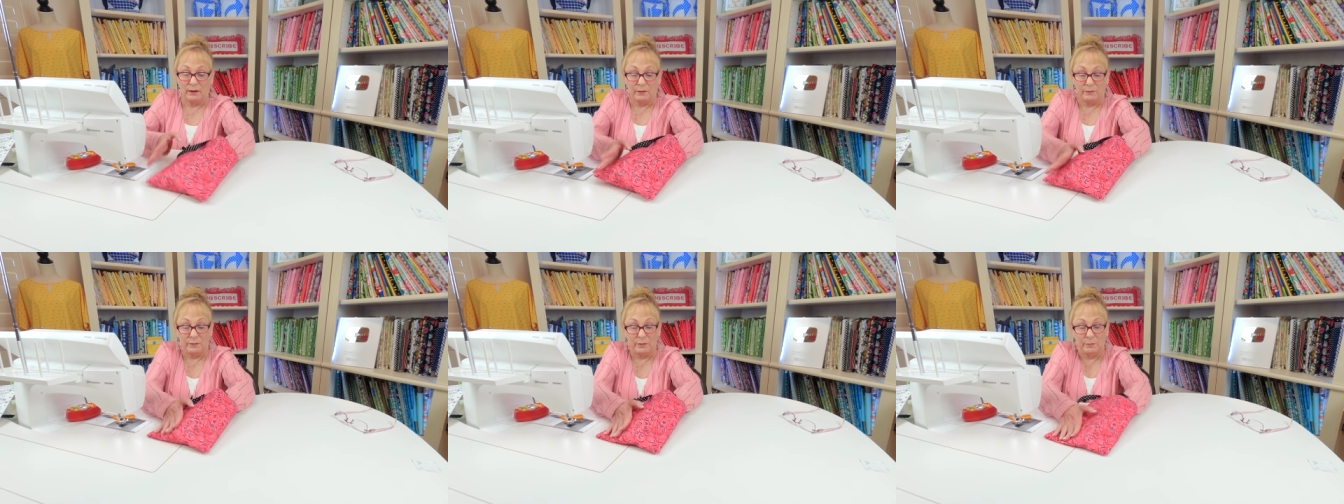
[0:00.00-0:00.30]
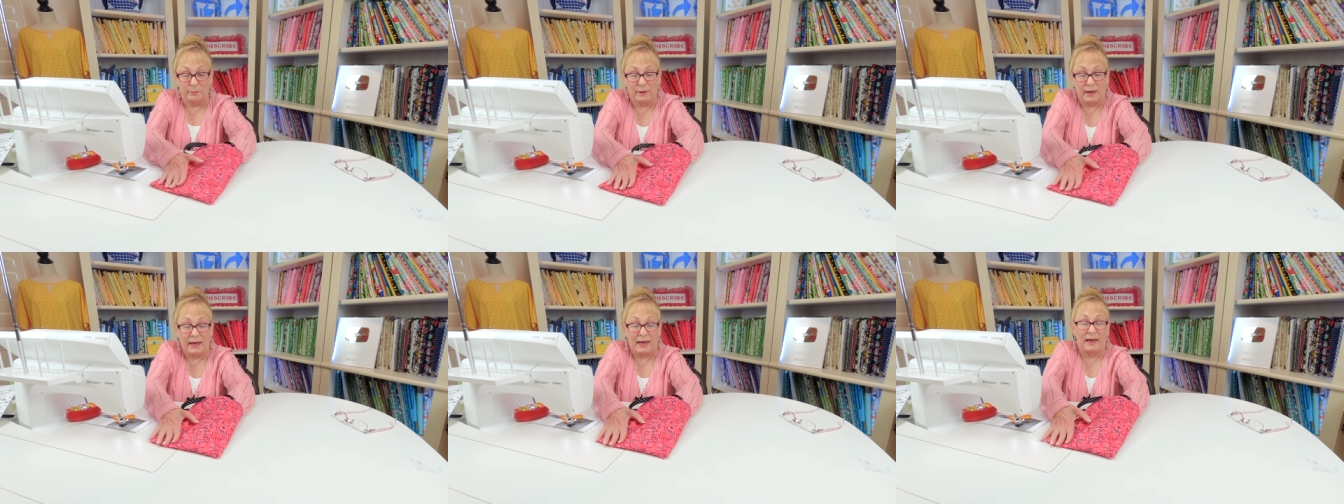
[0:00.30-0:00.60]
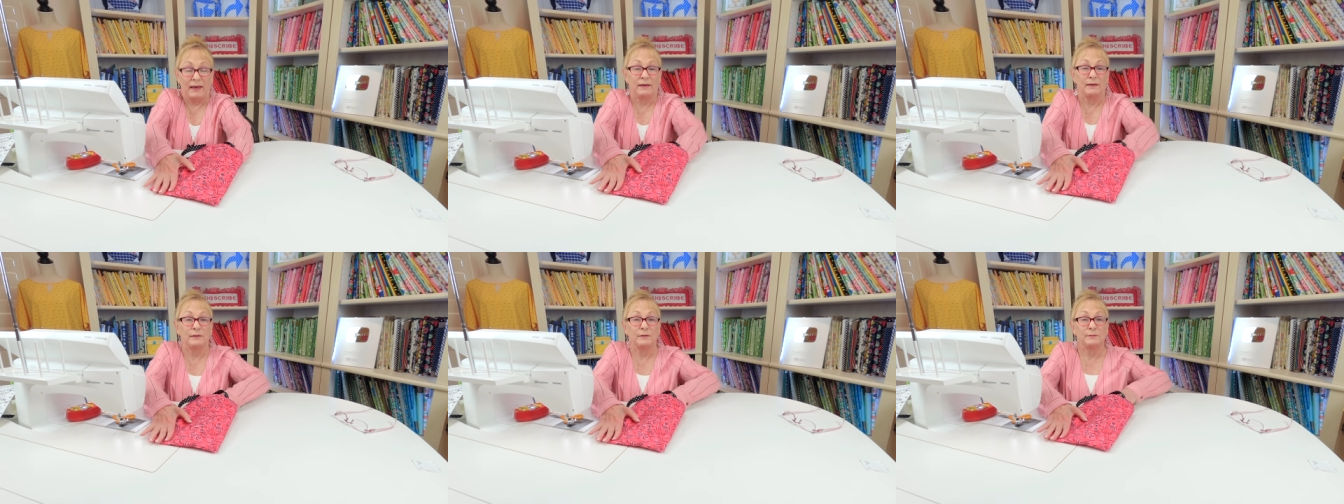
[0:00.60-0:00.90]
of the
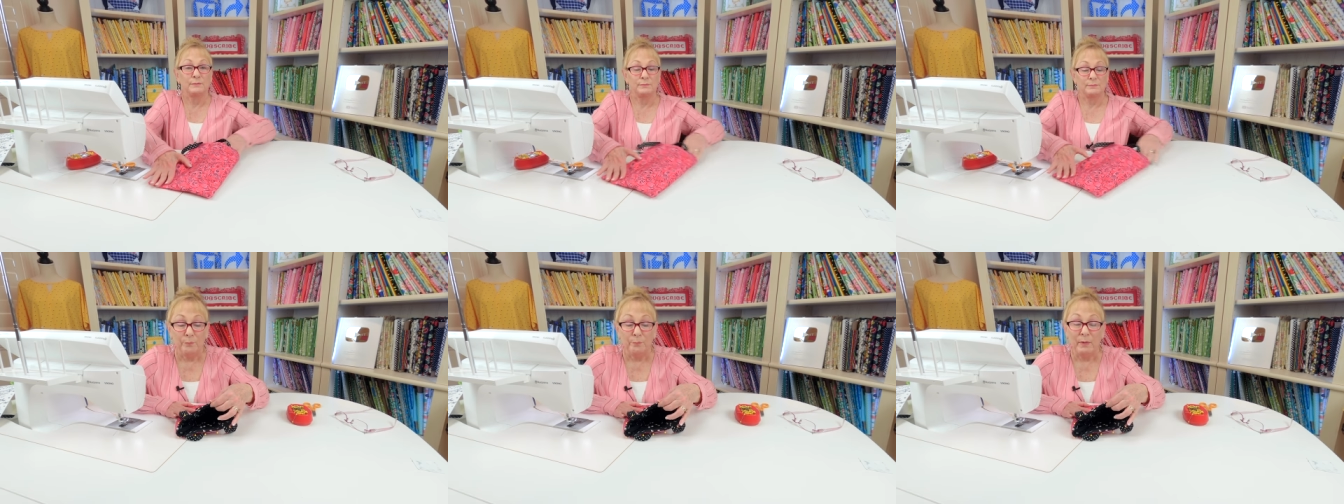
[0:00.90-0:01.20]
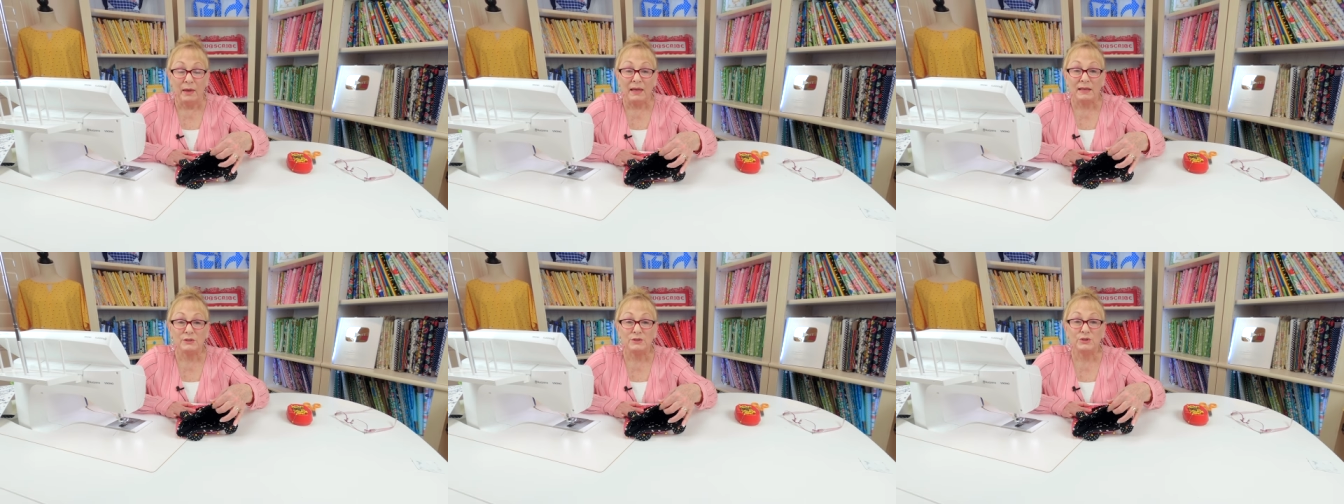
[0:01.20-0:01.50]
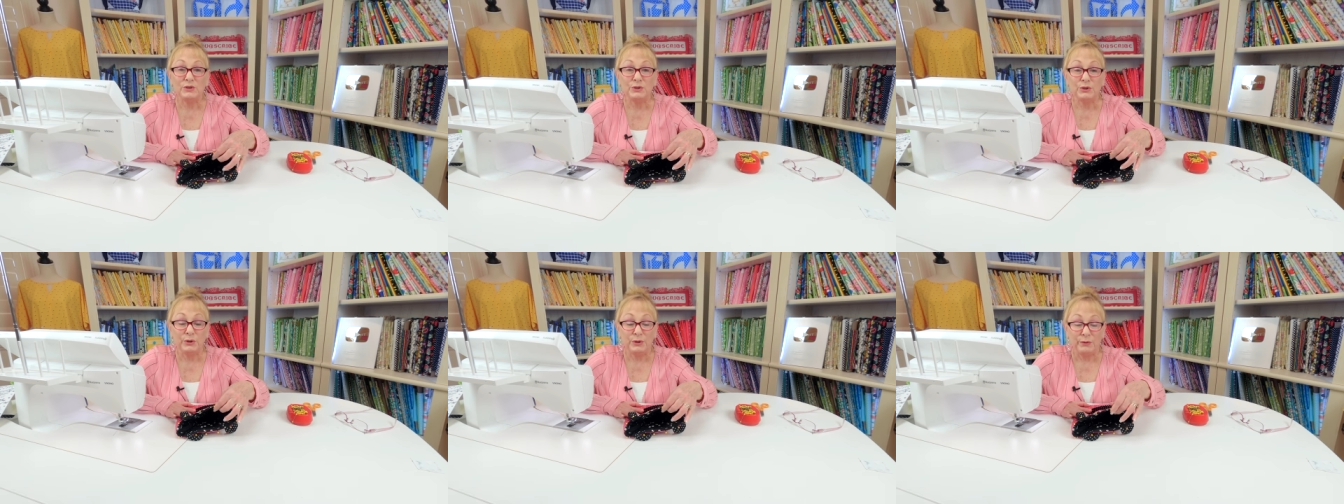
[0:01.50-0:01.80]
bag. Make
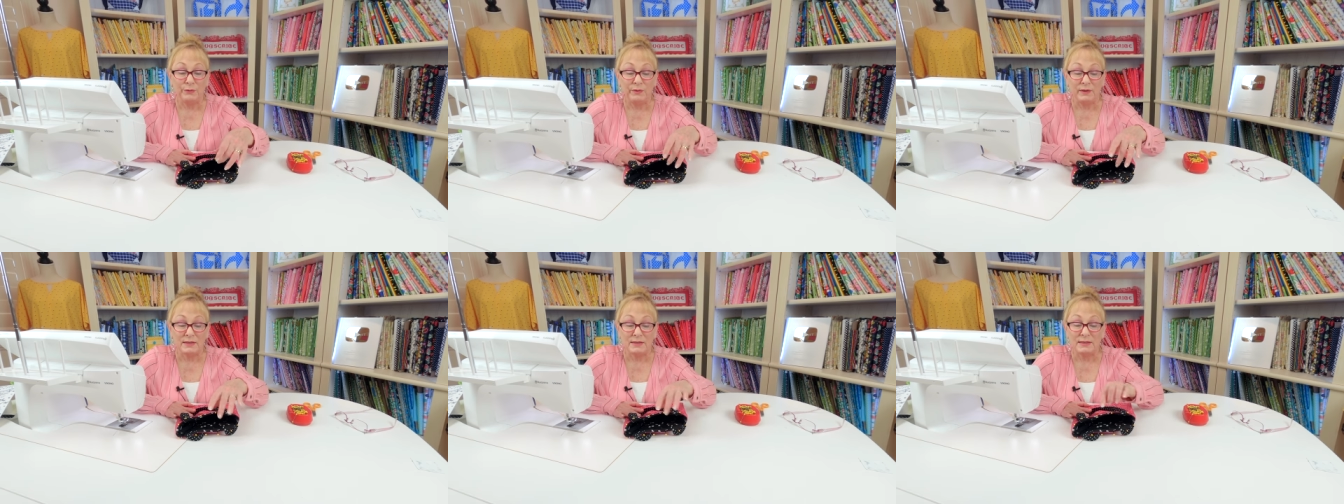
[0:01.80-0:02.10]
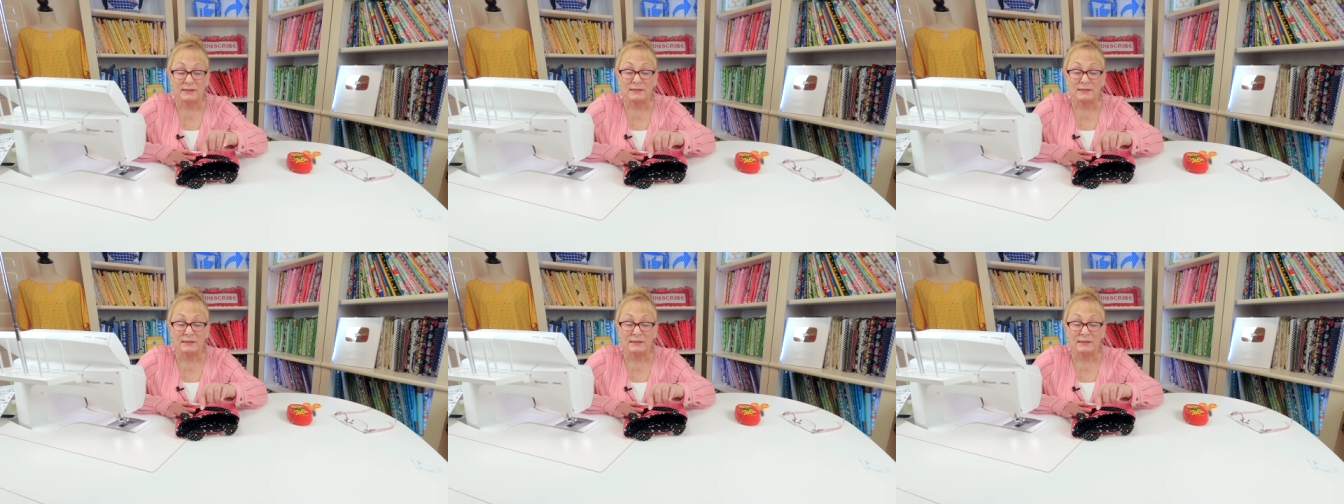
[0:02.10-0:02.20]
sure the